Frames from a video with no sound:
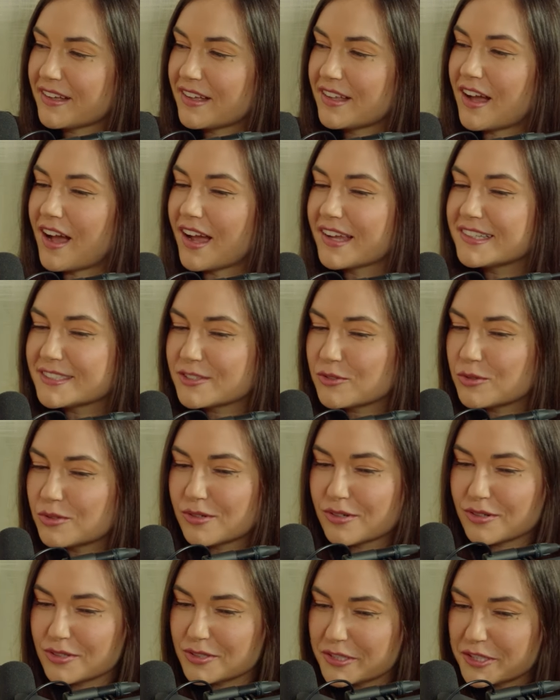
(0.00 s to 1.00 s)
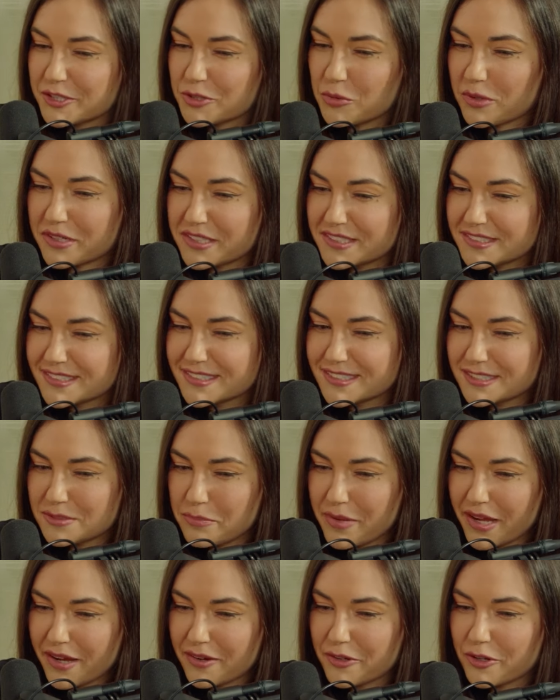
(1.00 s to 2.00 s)
high school, early 20s is
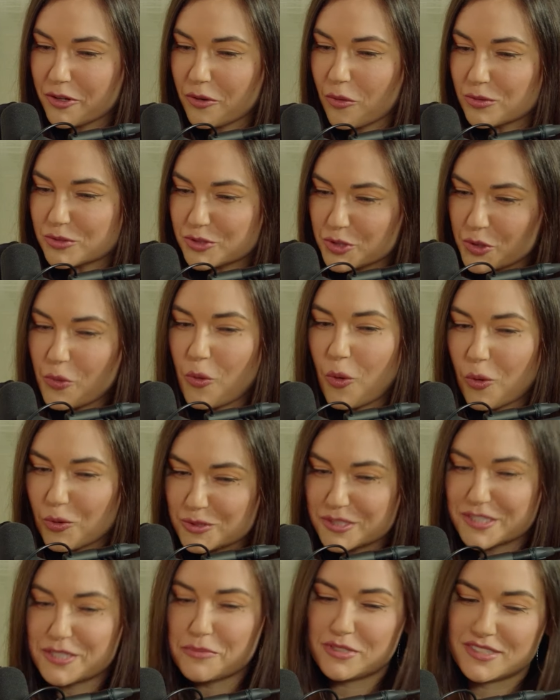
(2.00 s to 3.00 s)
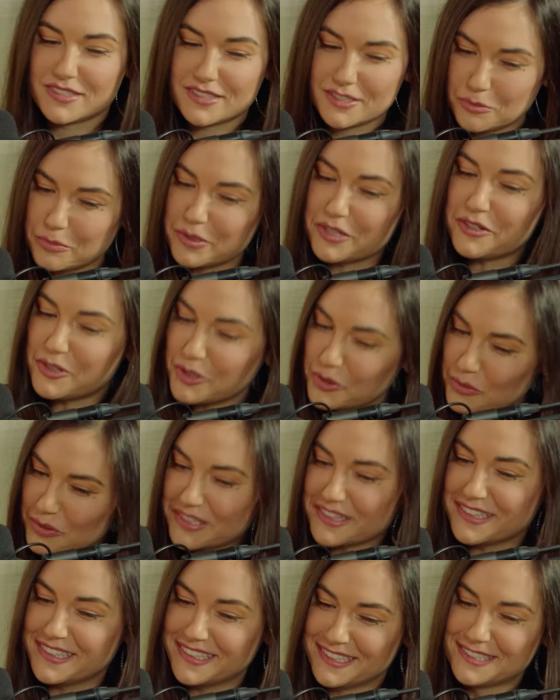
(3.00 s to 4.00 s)
about. You're too old to still be
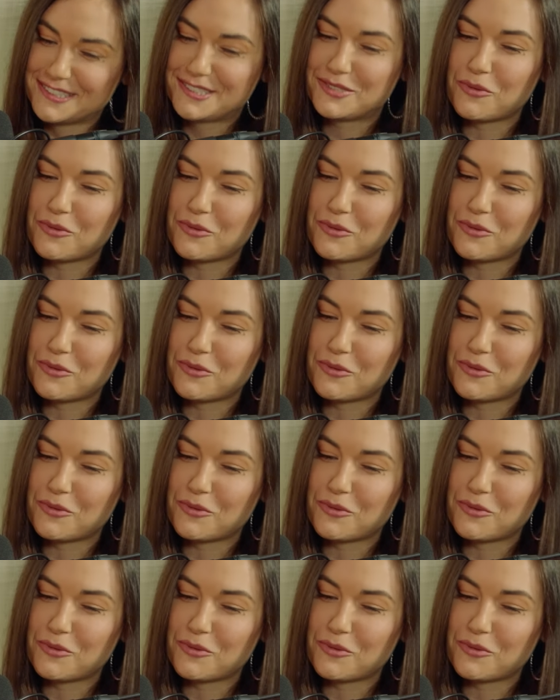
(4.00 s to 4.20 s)
doing this.